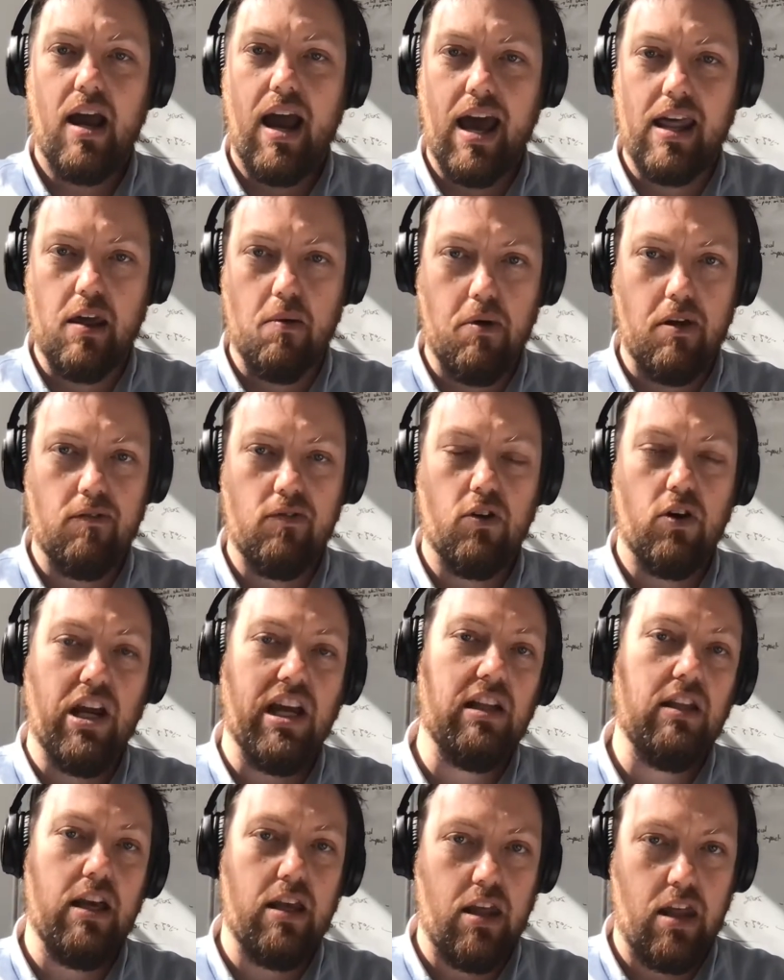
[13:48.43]
And they've been
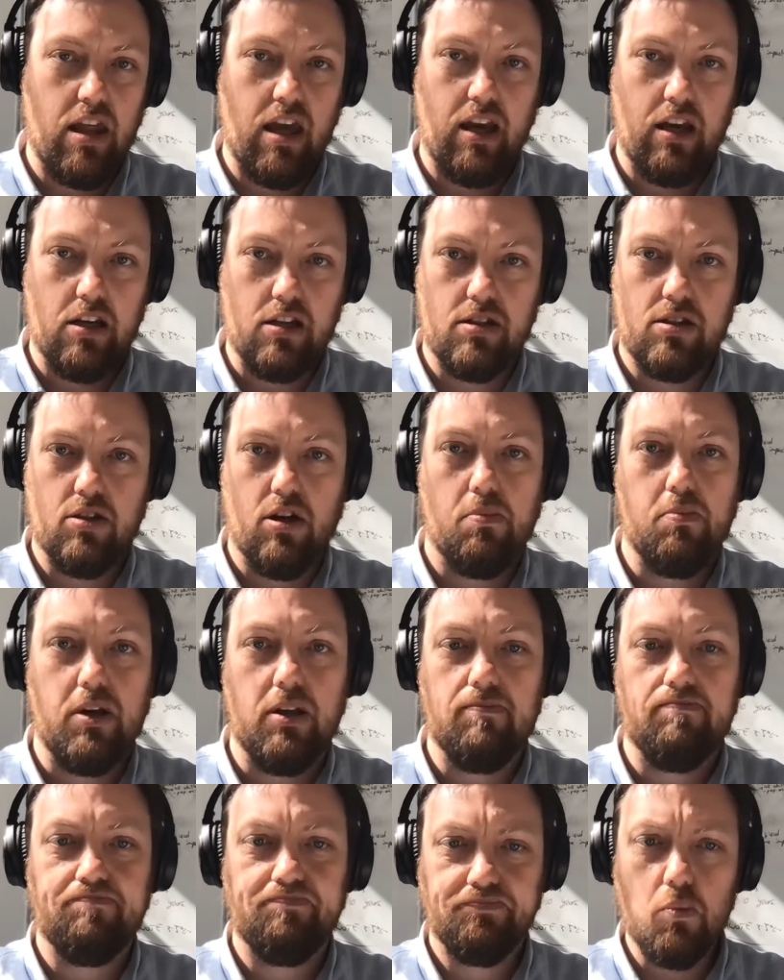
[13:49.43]
very clear that they're going to stop
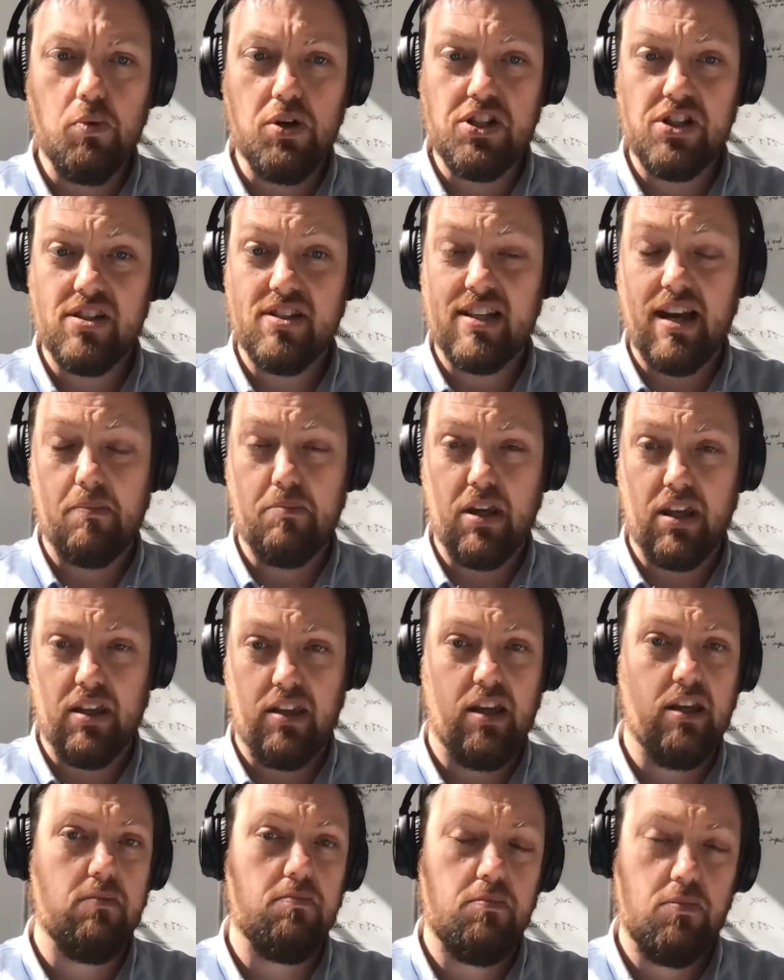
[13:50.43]
it, which is something
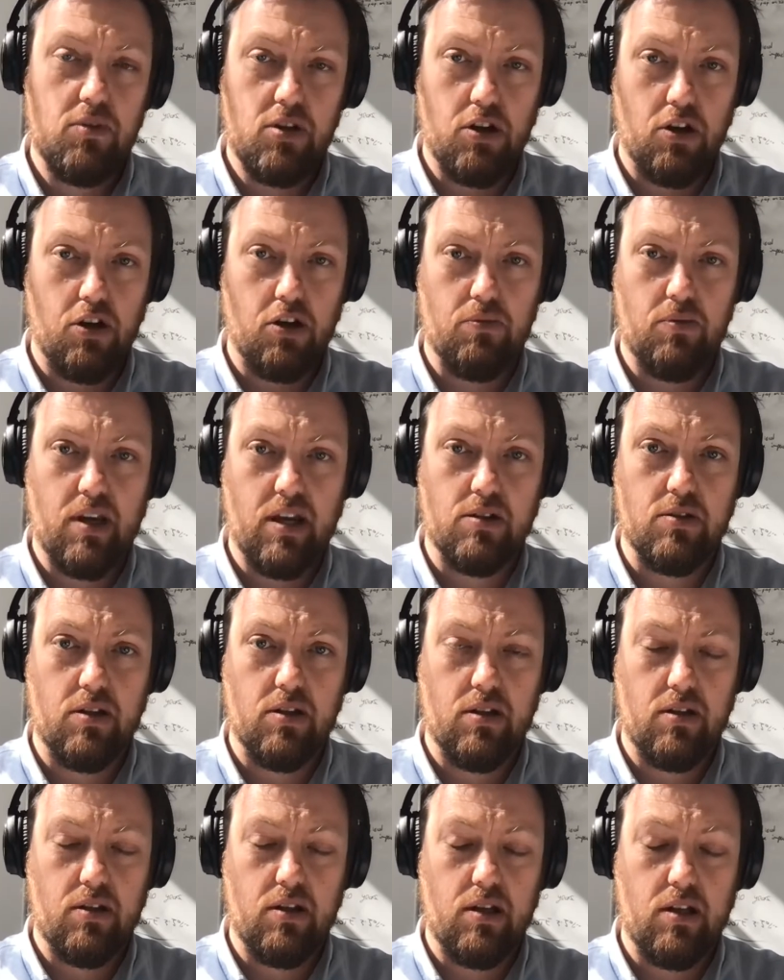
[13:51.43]
that, you know,
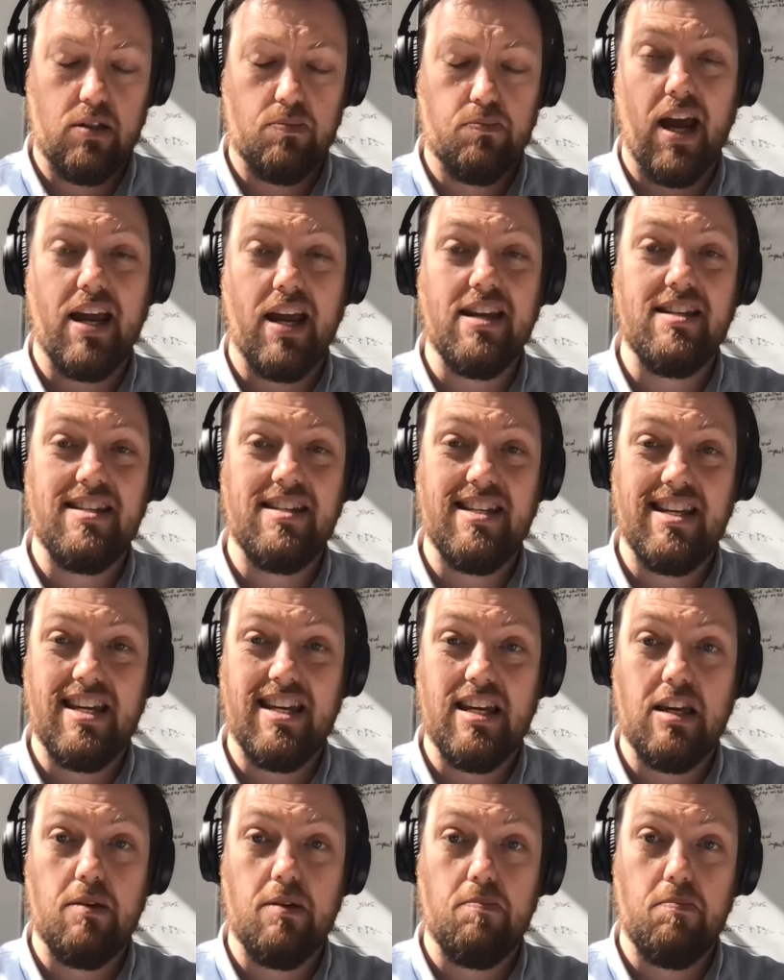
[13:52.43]
is probably a good
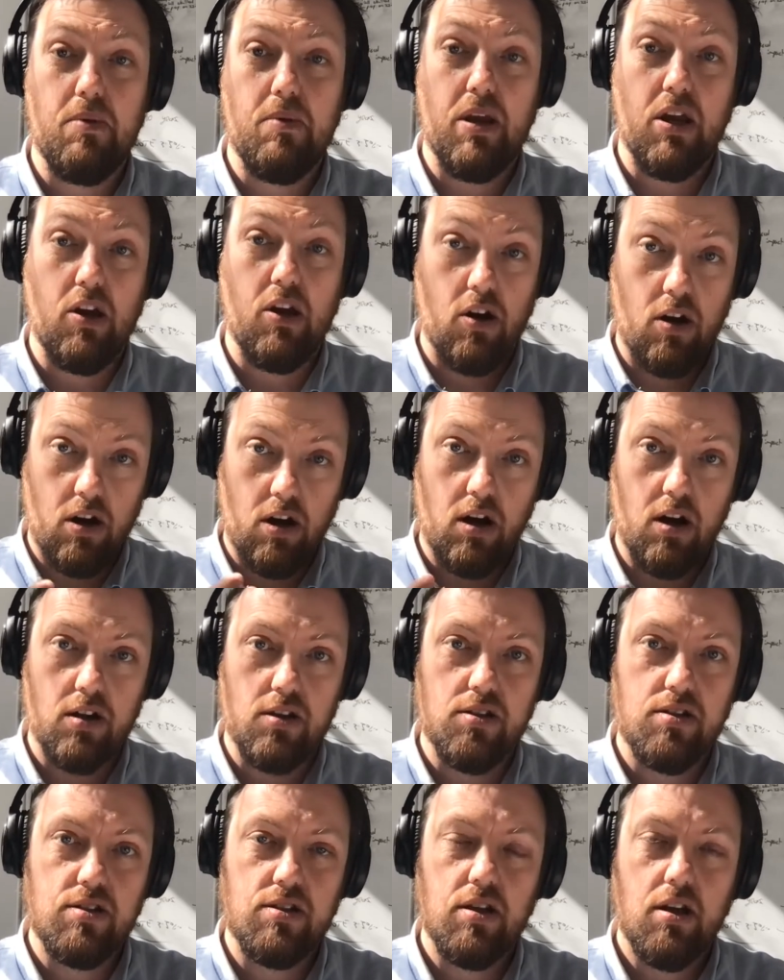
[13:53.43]
idea
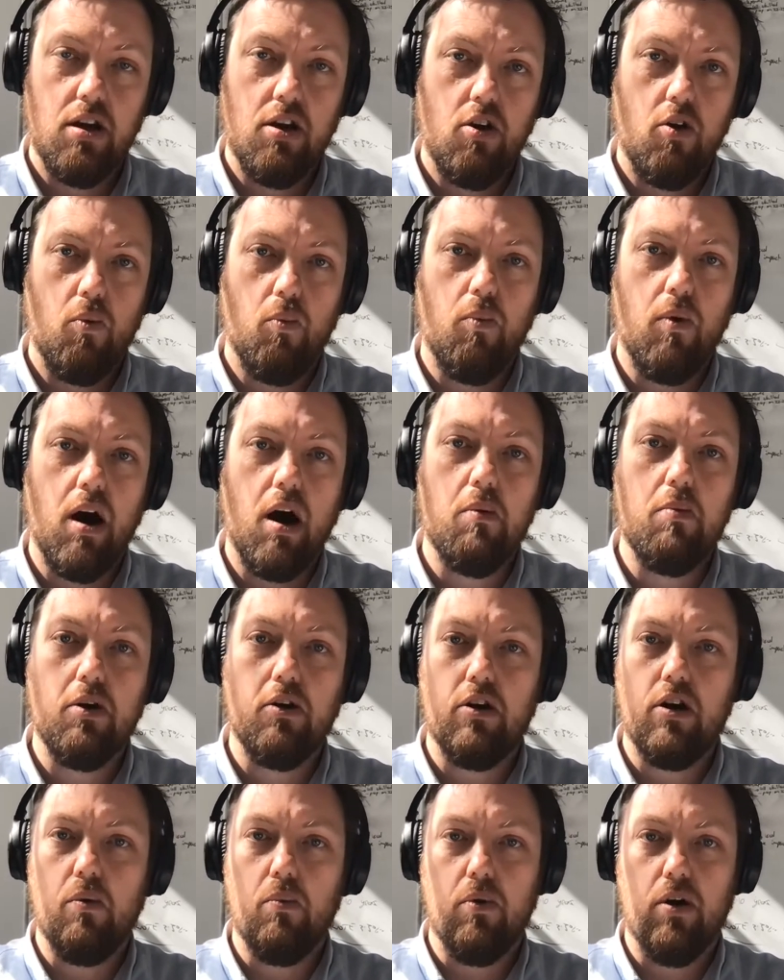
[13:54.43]
because while
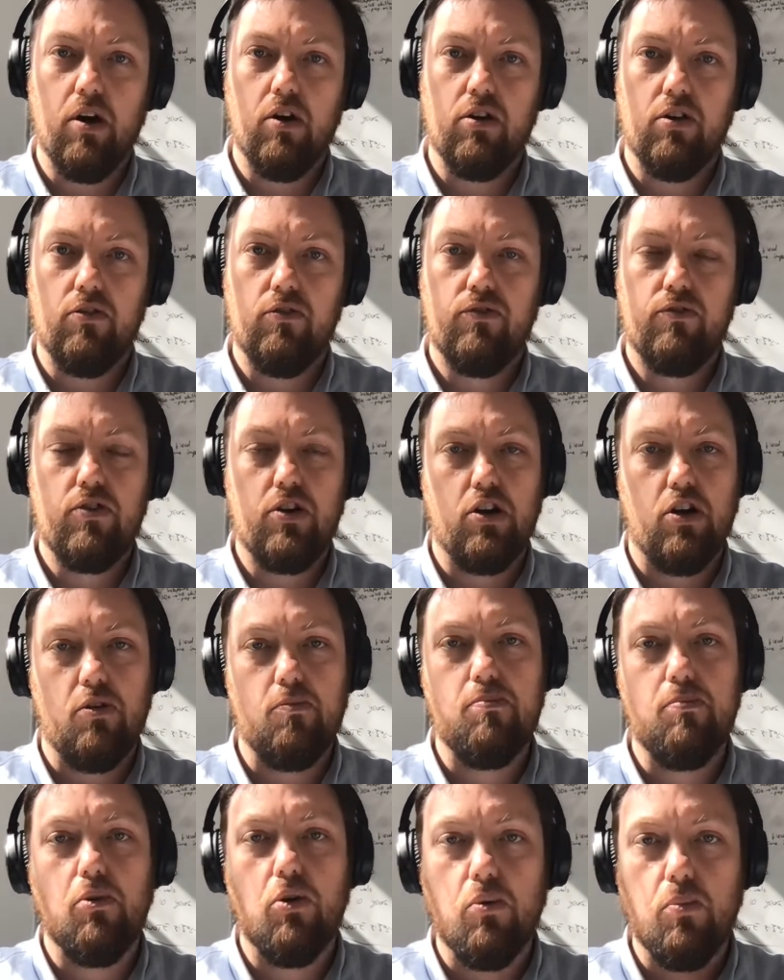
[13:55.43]
we're in a world of, you
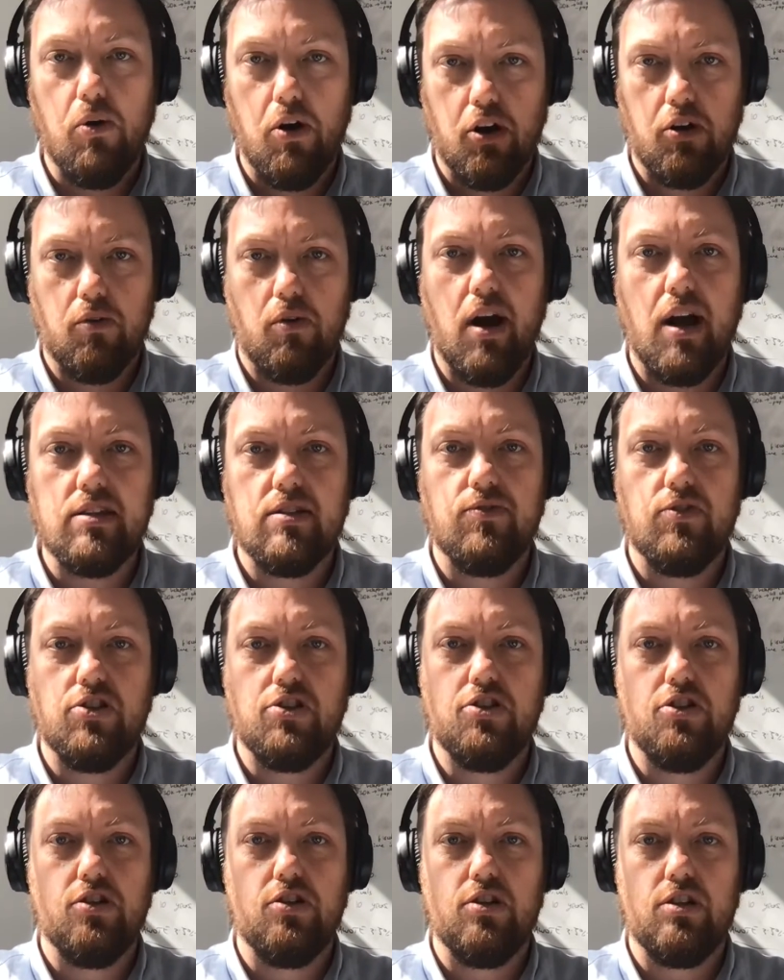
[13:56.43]
know, more work rights for
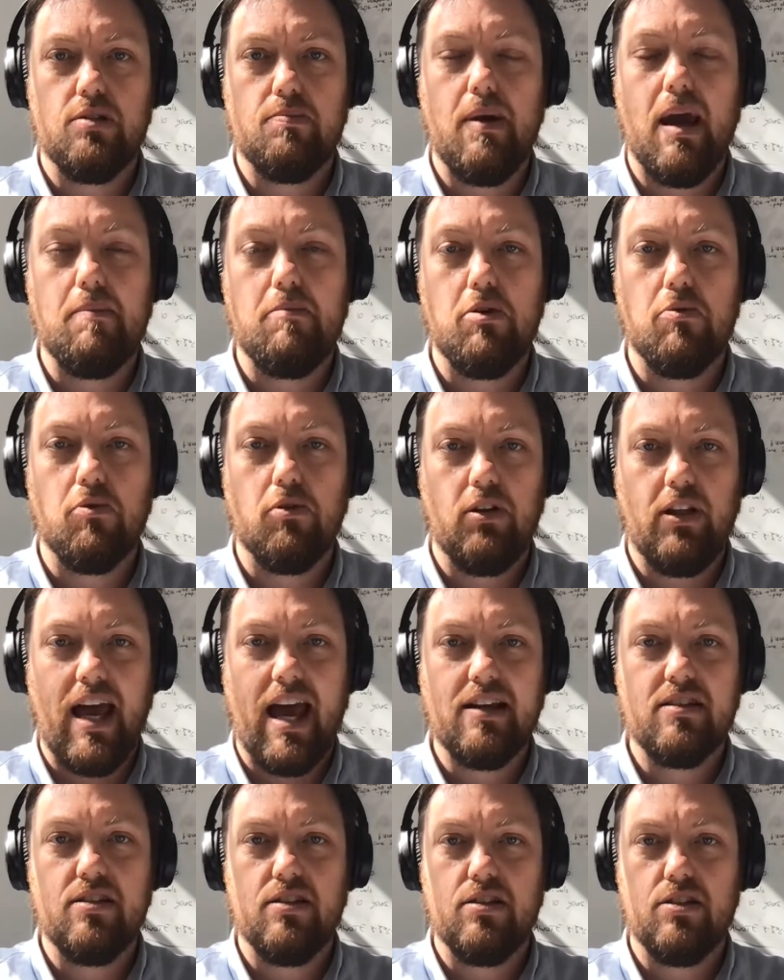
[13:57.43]
students, maybe
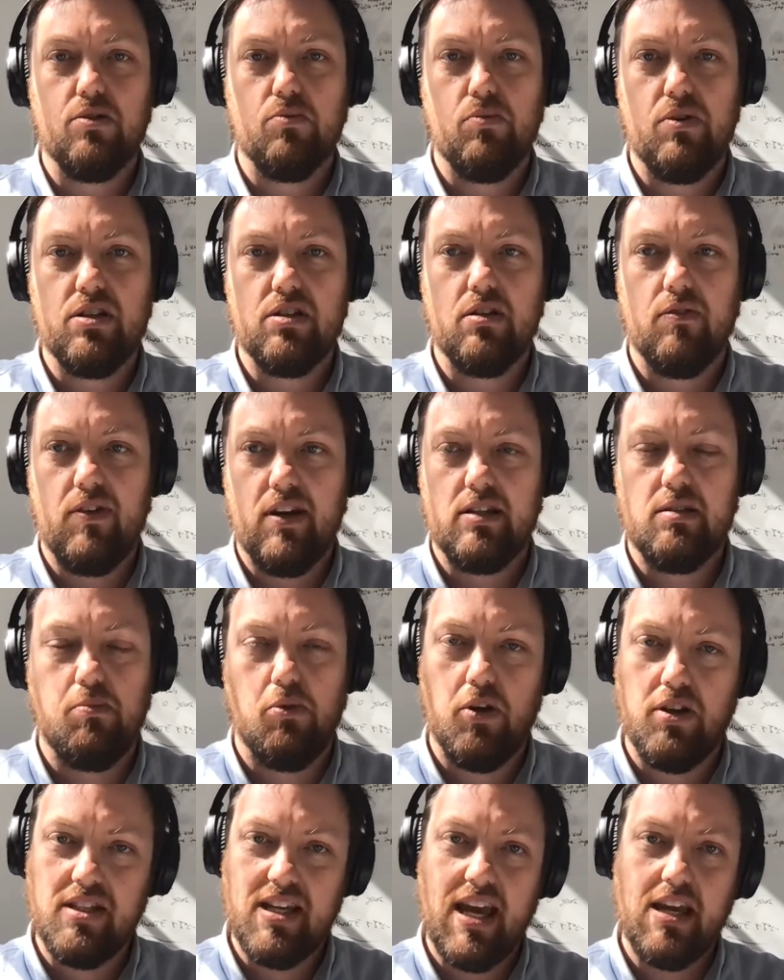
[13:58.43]
relaxes the risk of
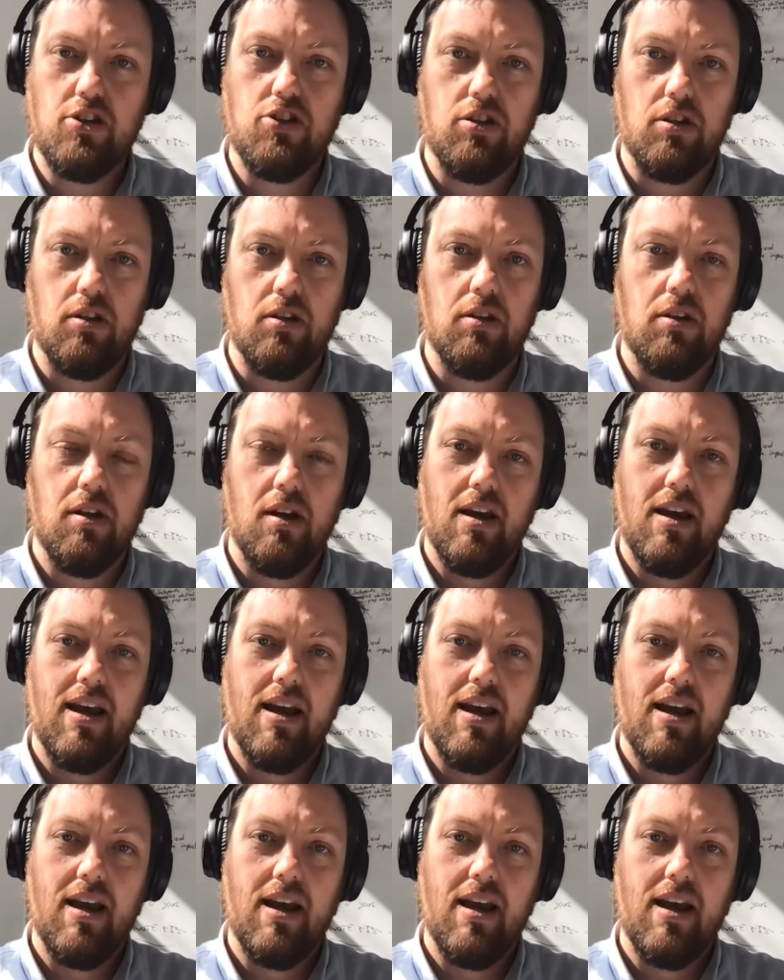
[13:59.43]
exploitation